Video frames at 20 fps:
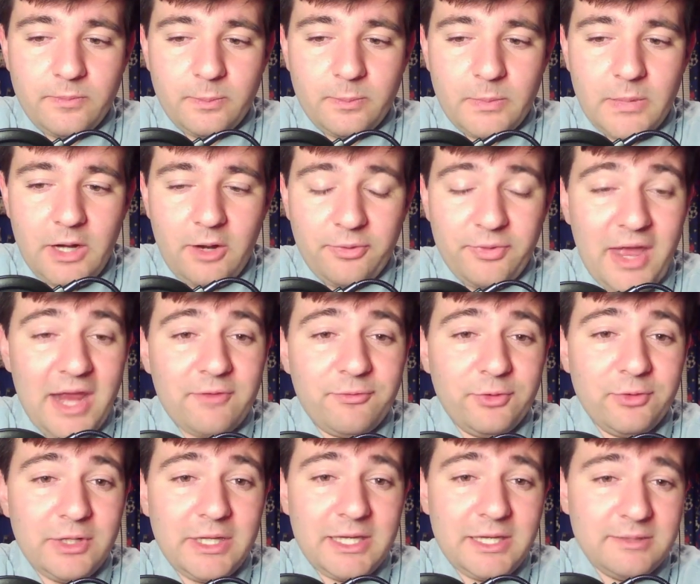you know
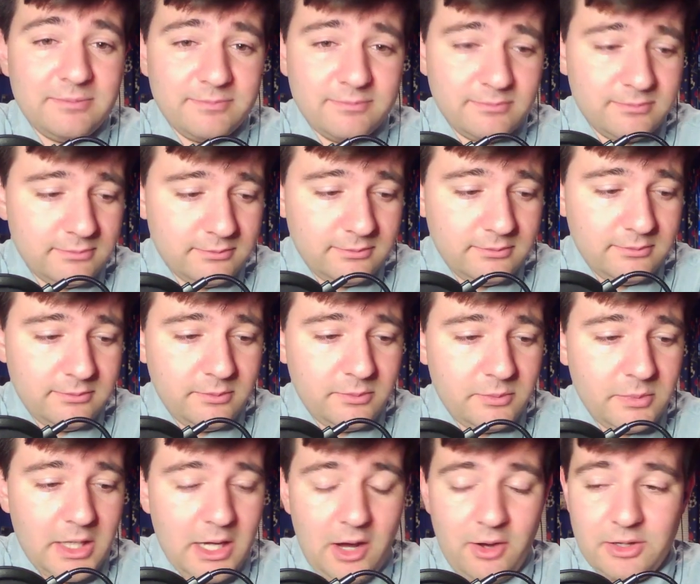thankfully,
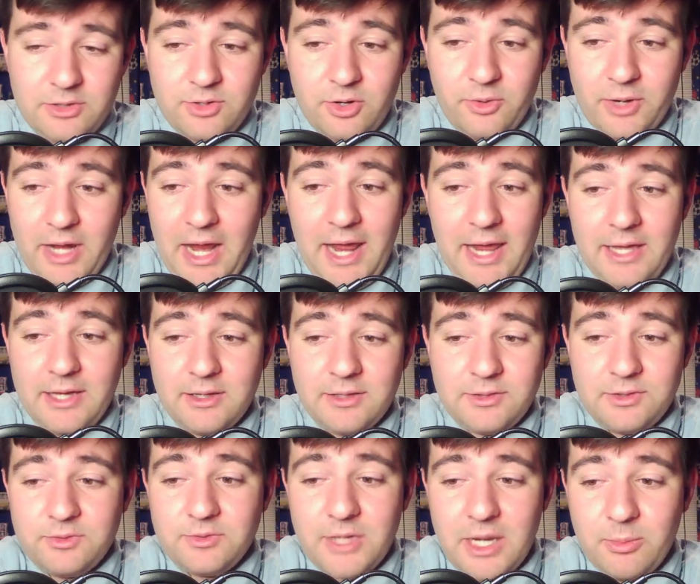you know he's okay because
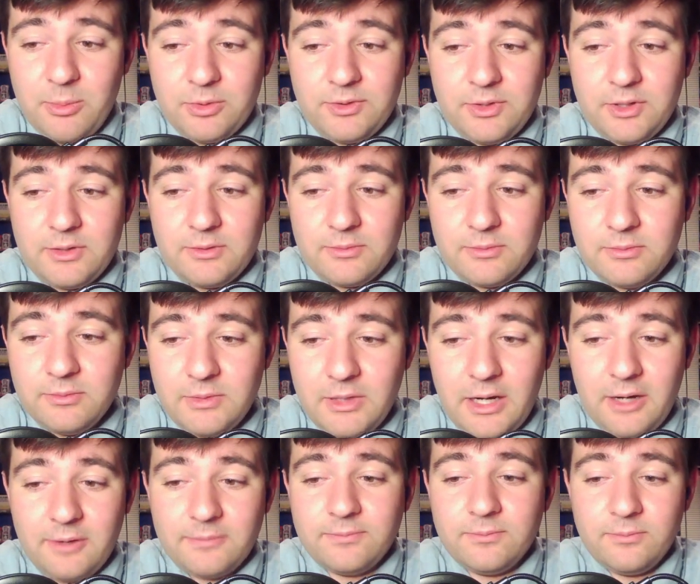he was able to you
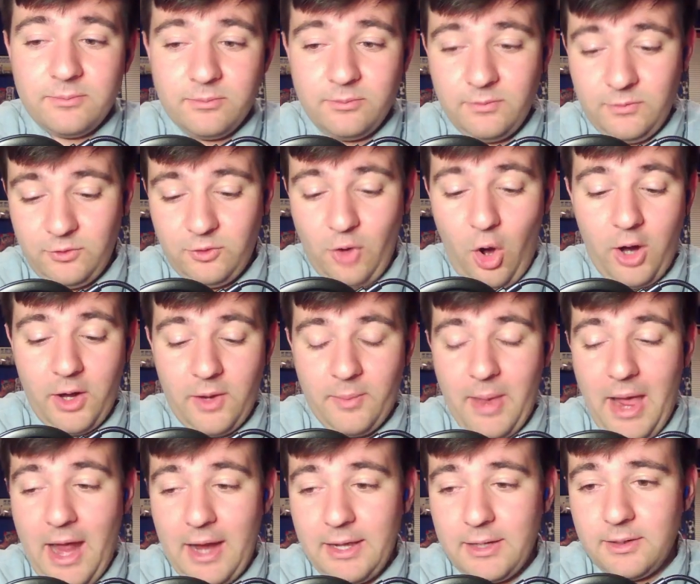know talk
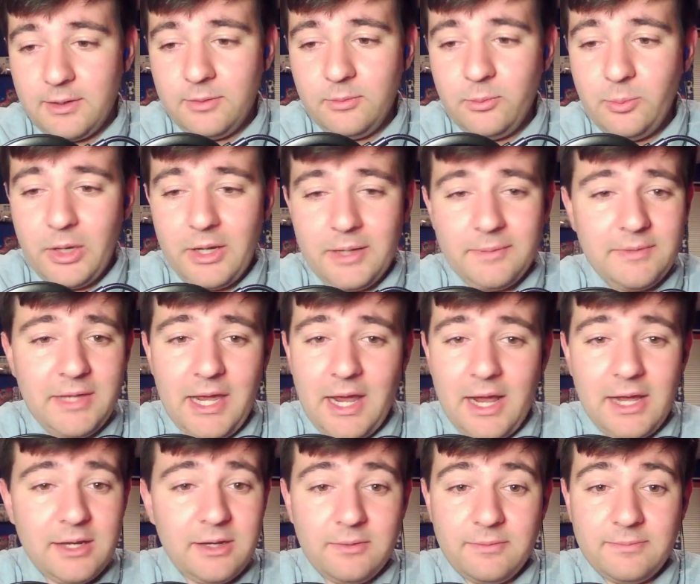about it. But yeah,
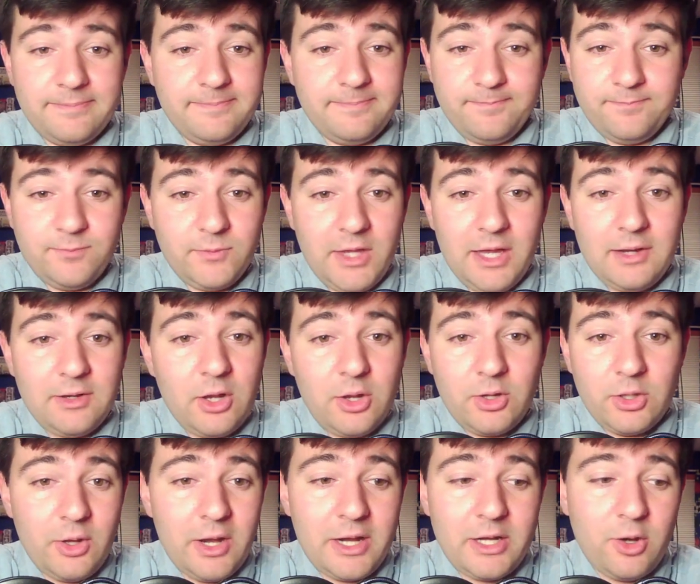I you had no
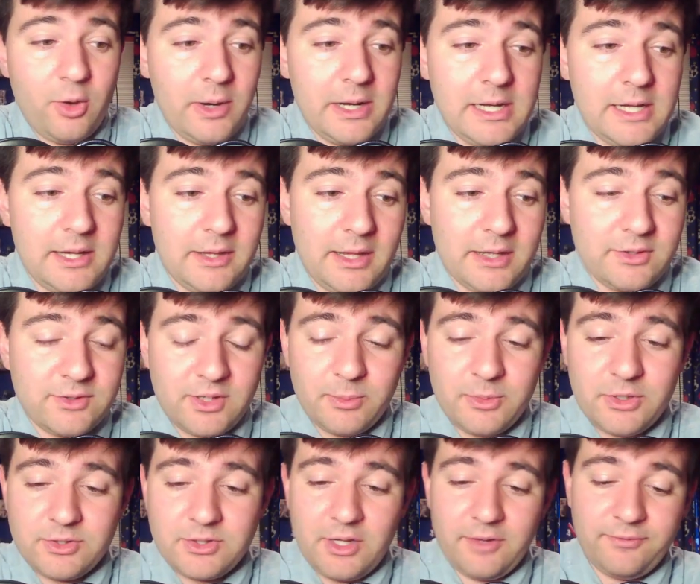you had no idea. That's some of
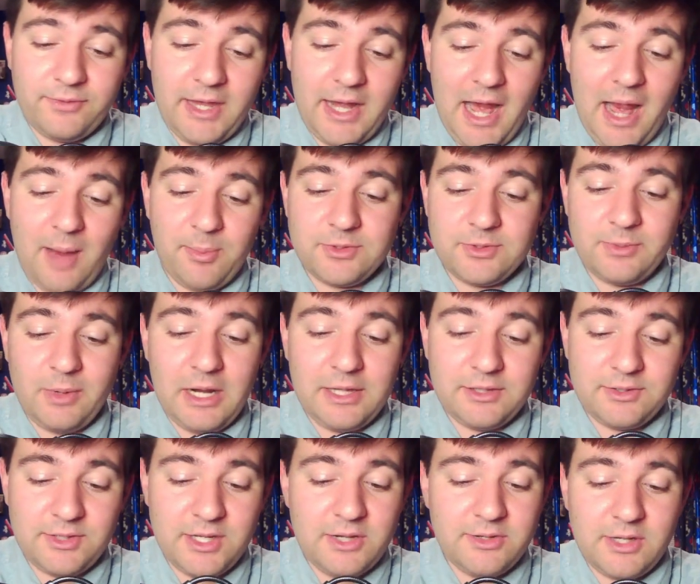the stuff that happens behind the
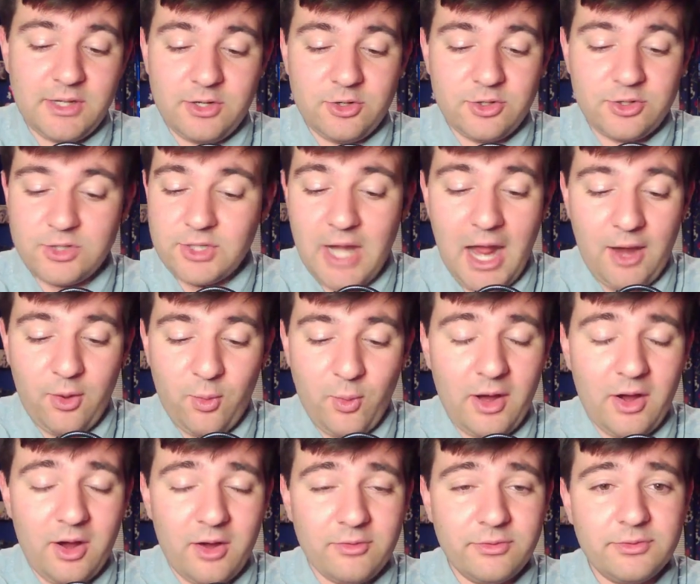scenes that you're just not
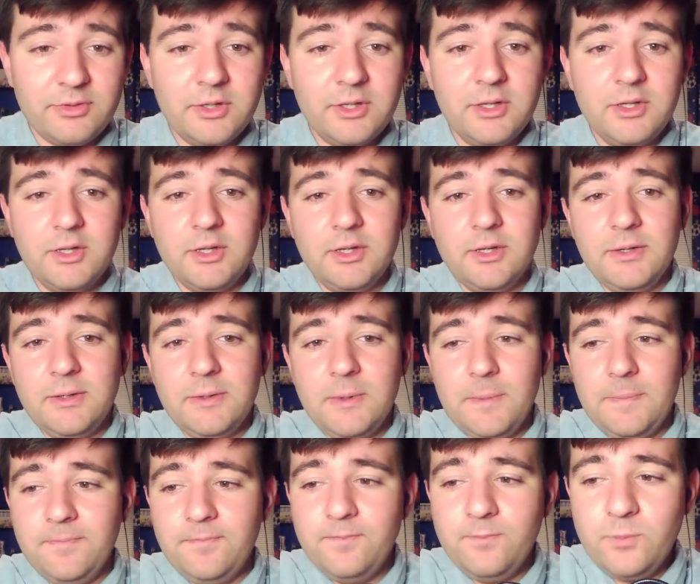aware of.
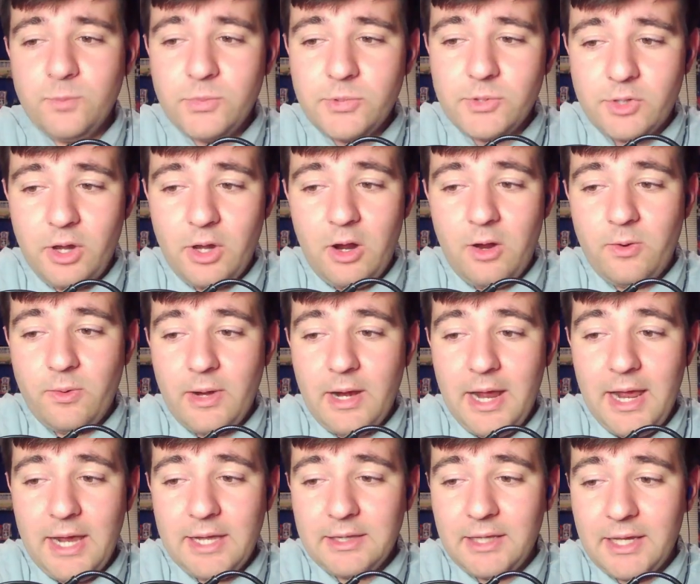So,
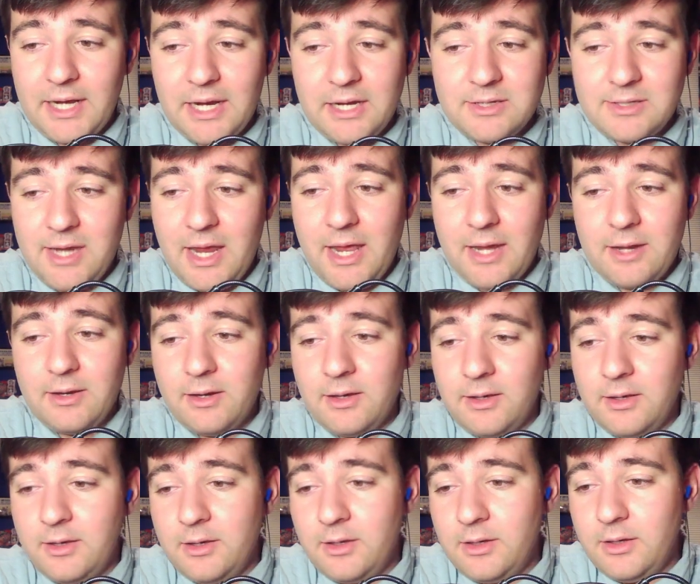and like I said,
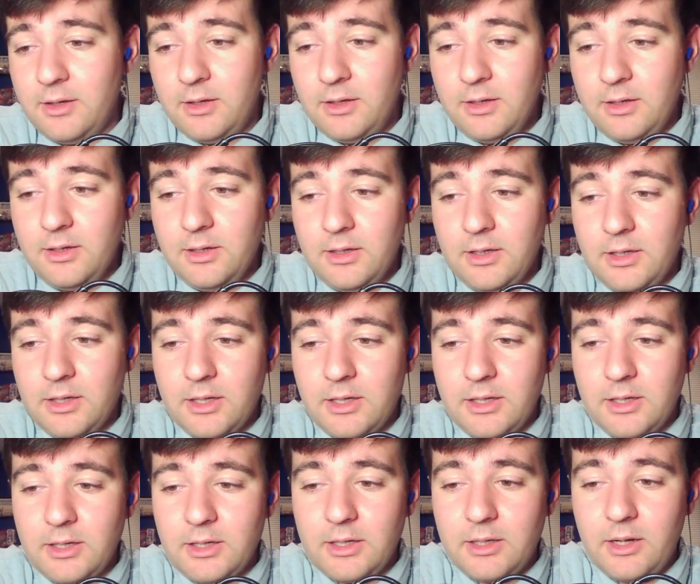
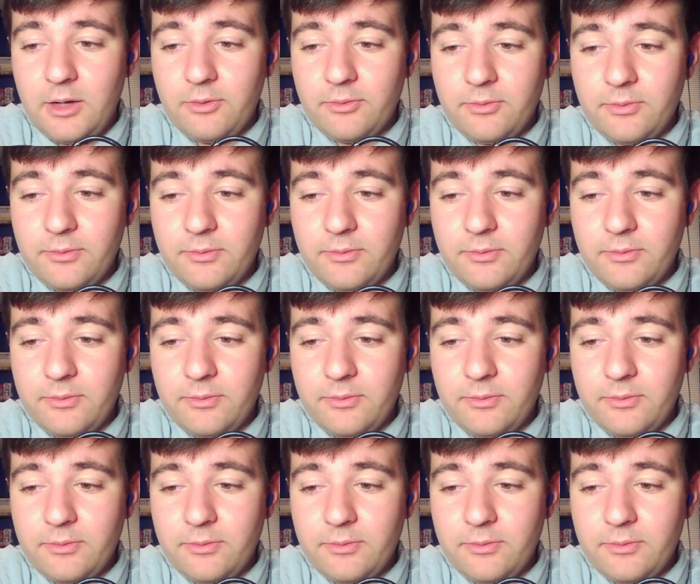you know,